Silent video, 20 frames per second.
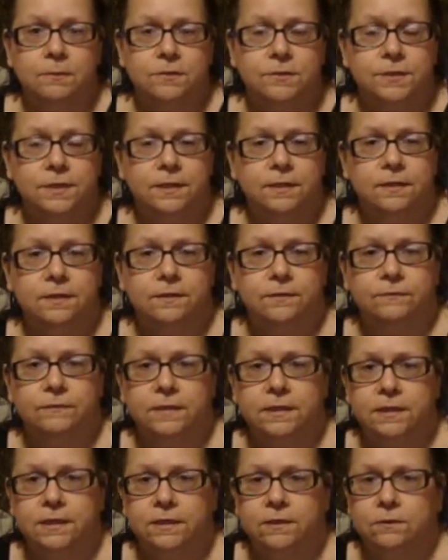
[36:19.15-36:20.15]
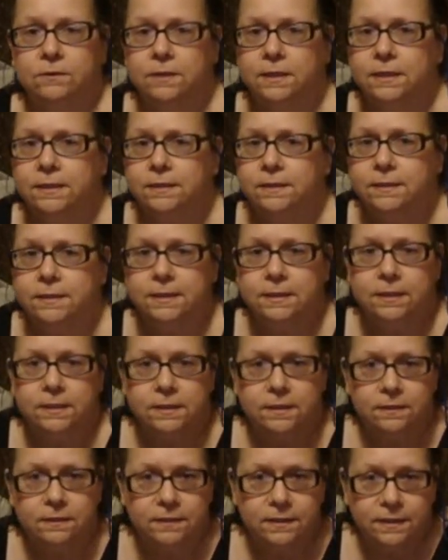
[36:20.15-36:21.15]
you see this video
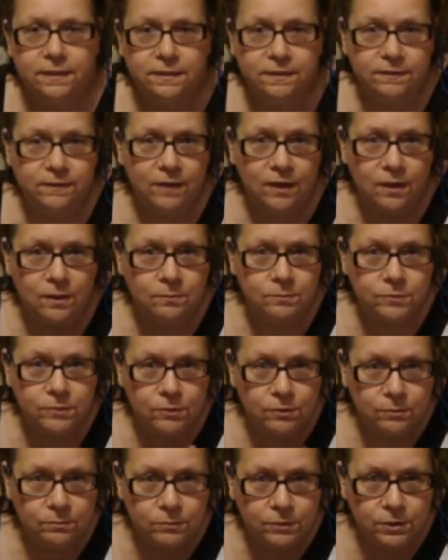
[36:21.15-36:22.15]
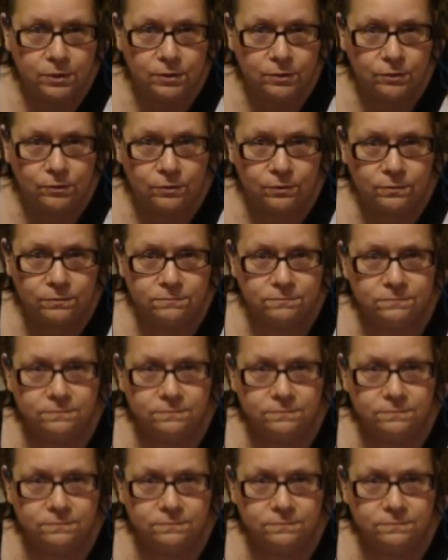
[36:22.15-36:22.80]
until it comes home to you.